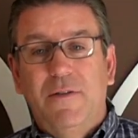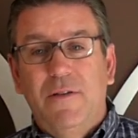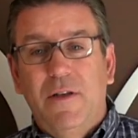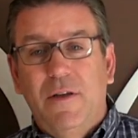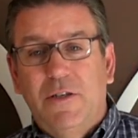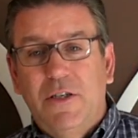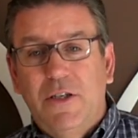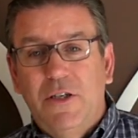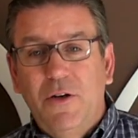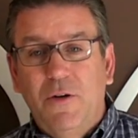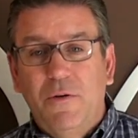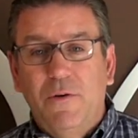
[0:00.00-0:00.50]
and the
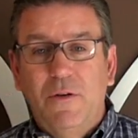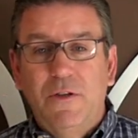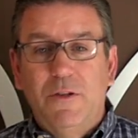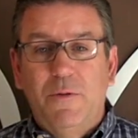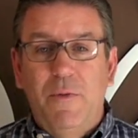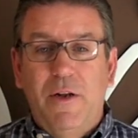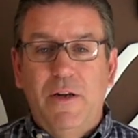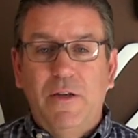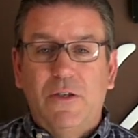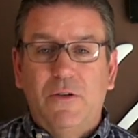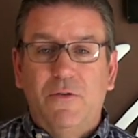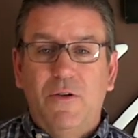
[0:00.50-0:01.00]

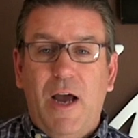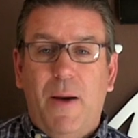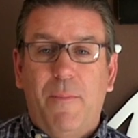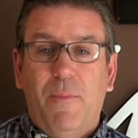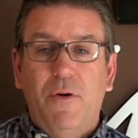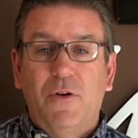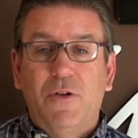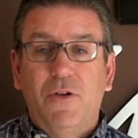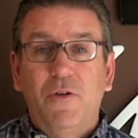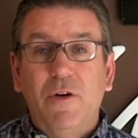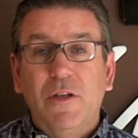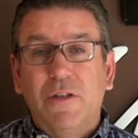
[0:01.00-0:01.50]
children's ministry
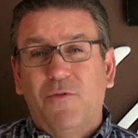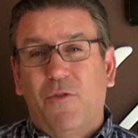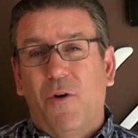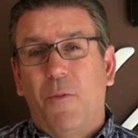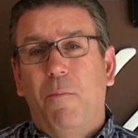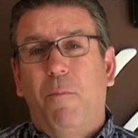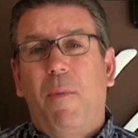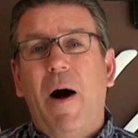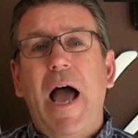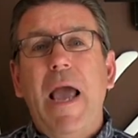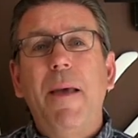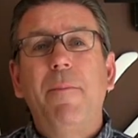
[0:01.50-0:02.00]
opportunities for
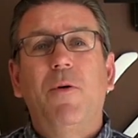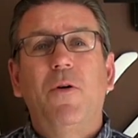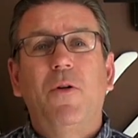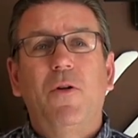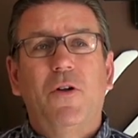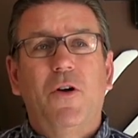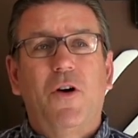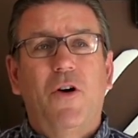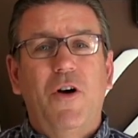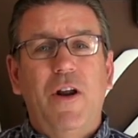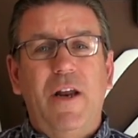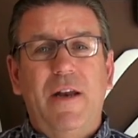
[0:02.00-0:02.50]
Bible
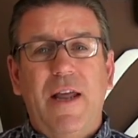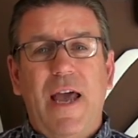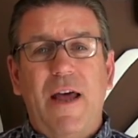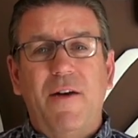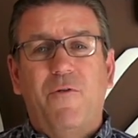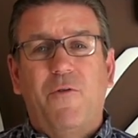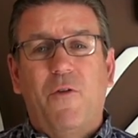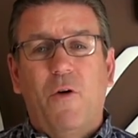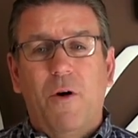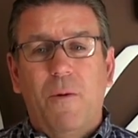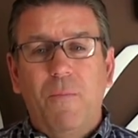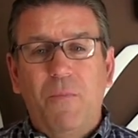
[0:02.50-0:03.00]
learning
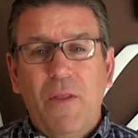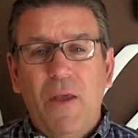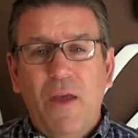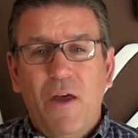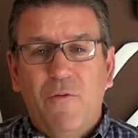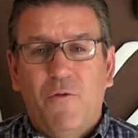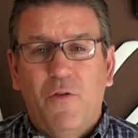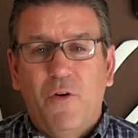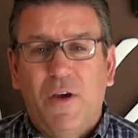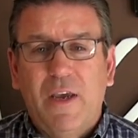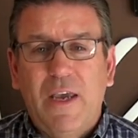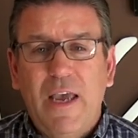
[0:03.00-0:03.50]
and
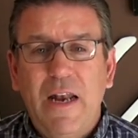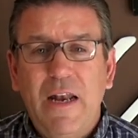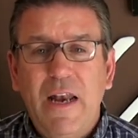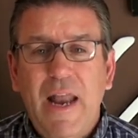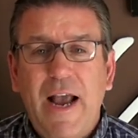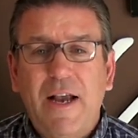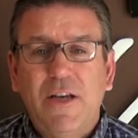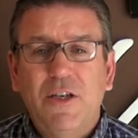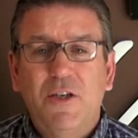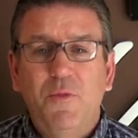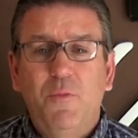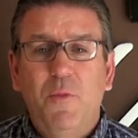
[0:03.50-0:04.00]
for
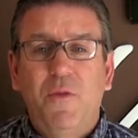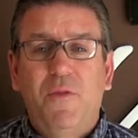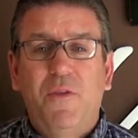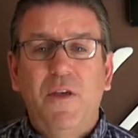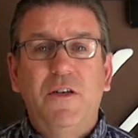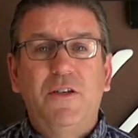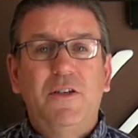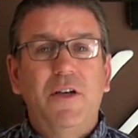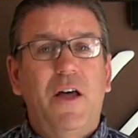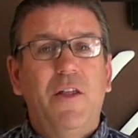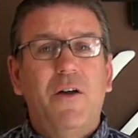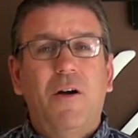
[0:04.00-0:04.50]
connection with
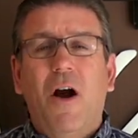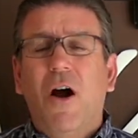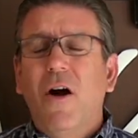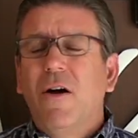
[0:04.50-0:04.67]
each other.